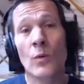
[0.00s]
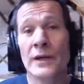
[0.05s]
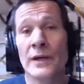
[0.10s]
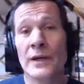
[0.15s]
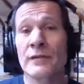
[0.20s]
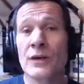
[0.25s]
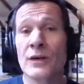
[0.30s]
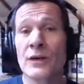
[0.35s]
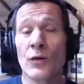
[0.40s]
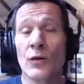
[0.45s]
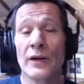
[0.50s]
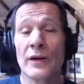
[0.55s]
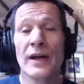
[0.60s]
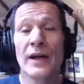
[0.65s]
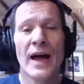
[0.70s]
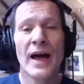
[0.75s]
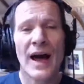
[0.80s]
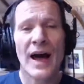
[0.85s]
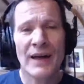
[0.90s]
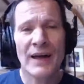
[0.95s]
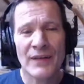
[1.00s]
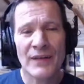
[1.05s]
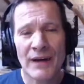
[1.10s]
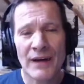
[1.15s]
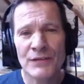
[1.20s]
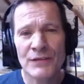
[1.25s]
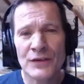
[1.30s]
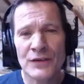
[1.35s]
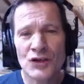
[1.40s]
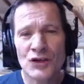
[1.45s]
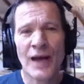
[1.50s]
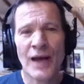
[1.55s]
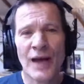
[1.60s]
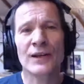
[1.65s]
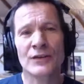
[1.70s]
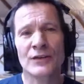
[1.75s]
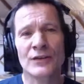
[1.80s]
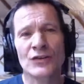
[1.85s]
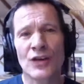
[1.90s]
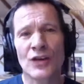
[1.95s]
whatever coin, and the
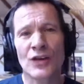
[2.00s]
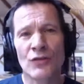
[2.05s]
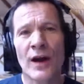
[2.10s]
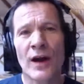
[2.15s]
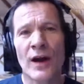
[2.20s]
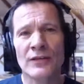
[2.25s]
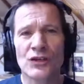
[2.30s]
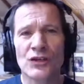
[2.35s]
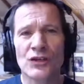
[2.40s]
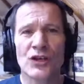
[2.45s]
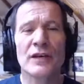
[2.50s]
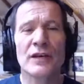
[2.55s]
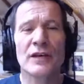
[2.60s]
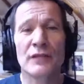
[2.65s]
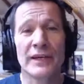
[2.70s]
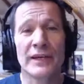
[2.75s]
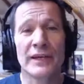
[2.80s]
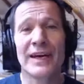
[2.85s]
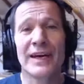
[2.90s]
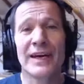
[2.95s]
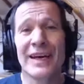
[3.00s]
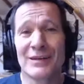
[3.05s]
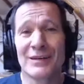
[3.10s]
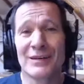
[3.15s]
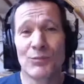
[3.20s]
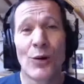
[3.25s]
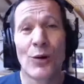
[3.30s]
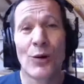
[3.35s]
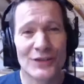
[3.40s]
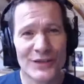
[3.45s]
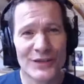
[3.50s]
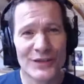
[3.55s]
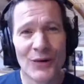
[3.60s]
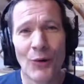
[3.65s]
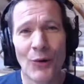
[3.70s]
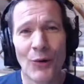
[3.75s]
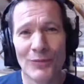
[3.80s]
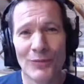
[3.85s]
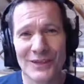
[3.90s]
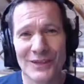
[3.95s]
challenge around achieving it was
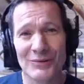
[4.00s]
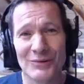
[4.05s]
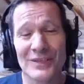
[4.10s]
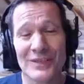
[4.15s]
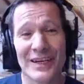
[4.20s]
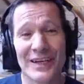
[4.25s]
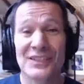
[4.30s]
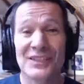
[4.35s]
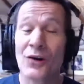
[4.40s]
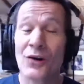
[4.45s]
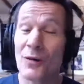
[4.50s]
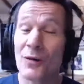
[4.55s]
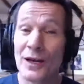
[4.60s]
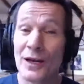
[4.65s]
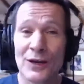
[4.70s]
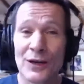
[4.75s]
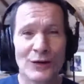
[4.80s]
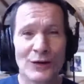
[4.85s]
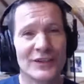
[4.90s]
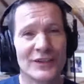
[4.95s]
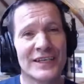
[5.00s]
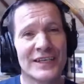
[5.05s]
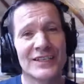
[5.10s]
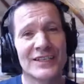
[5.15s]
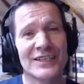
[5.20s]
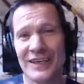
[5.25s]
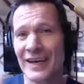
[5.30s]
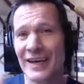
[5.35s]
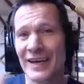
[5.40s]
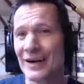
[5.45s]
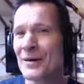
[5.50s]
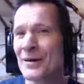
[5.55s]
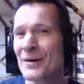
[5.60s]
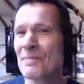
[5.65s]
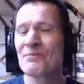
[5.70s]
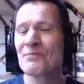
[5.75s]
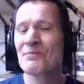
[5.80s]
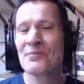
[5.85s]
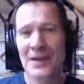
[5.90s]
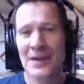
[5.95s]
enormous, wasn't it? It's gotten a lot easier now.
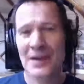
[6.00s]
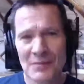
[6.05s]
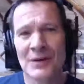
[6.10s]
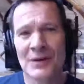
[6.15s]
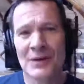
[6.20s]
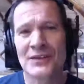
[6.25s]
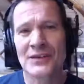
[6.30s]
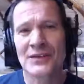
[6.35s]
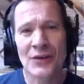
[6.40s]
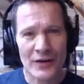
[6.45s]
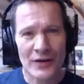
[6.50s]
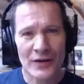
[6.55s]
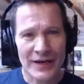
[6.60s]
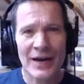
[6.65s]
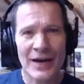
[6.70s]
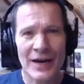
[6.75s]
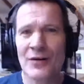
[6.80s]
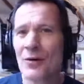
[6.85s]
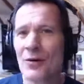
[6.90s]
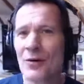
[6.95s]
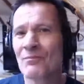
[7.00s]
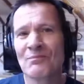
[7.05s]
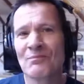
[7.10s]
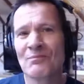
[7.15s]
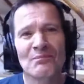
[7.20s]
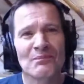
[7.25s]
But sorry, carry on.